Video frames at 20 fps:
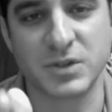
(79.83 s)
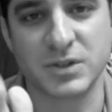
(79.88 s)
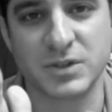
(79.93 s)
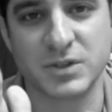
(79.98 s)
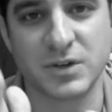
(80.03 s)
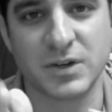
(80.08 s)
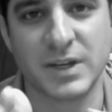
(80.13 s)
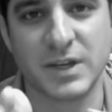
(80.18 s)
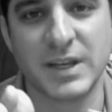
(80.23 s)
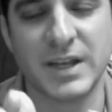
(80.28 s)
You
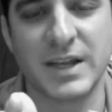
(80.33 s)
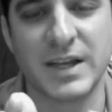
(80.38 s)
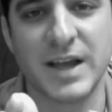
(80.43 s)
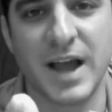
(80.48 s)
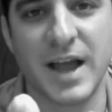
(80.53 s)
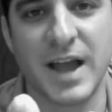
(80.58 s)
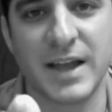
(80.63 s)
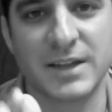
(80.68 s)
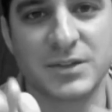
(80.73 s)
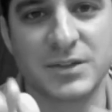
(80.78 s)
can turn any
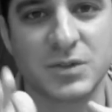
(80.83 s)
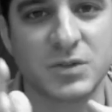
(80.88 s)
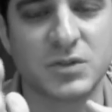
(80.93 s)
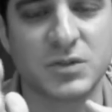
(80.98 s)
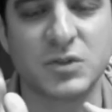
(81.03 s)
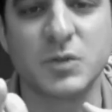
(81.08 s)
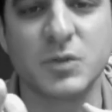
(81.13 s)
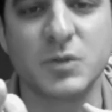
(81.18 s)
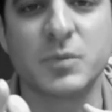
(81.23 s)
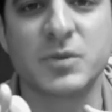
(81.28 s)
kayak into a
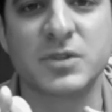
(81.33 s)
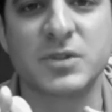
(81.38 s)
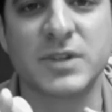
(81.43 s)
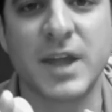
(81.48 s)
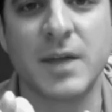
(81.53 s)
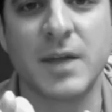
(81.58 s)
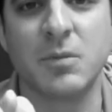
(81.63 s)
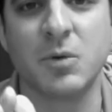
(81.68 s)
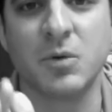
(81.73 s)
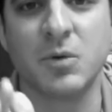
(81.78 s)
super
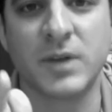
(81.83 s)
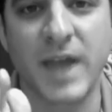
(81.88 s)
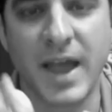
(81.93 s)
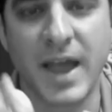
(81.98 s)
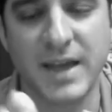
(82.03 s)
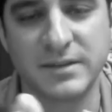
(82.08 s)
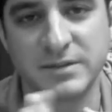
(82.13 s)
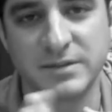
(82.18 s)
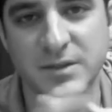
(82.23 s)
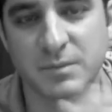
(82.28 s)
stable
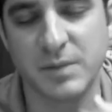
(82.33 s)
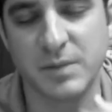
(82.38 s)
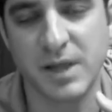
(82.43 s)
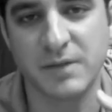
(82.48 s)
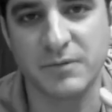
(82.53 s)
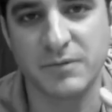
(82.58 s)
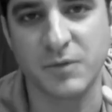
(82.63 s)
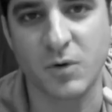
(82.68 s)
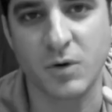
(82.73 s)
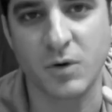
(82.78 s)
casting
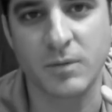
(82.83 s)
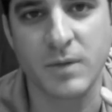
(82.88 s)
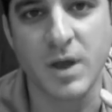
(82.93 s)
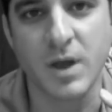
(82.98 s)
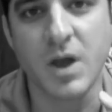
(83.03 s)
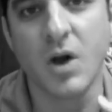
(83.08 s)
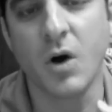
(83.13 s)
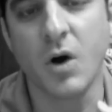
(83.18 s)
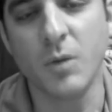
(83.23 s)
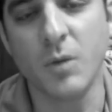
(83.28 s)

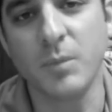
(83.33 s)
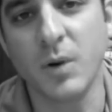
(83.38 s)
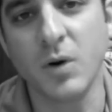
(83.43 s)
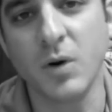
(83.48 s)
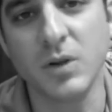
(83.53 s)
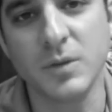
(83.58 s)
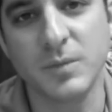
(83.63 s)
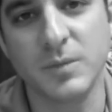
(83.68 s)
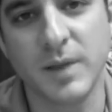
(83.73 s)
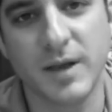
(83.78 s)
platform or
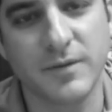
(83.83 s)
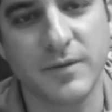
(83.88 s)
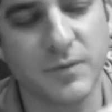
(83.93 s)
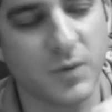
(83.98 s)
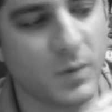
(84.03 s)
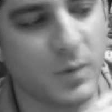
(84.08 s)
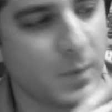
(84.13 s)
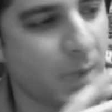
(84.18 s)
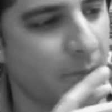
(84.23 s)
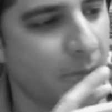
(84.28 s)
poling platform.